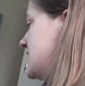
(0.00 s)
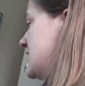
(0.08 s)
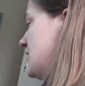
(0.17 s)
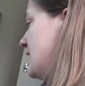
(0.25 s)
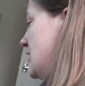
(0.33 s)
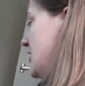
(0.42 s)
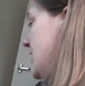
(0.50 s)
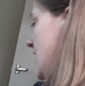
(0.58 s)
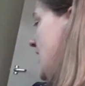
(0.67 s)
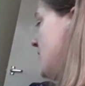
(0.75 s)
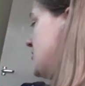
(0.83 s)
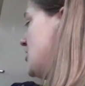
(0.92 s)
silver looking
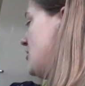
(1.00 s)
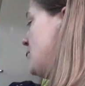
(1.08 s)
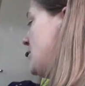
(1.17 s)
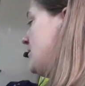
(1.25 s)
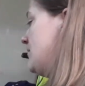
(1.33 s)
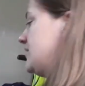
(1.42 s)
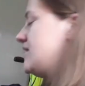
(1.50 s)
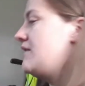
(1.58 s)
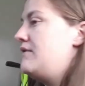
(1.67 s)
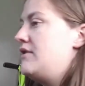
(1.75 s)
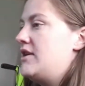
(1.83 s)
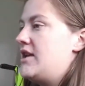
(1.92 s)
laptop,
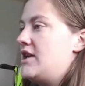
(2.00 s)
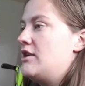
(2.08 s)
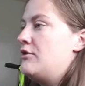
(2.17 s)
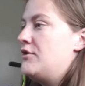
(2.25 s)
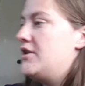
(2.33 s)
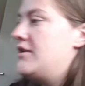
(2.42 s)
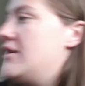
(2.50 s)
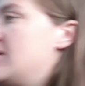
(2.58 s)
definitely included,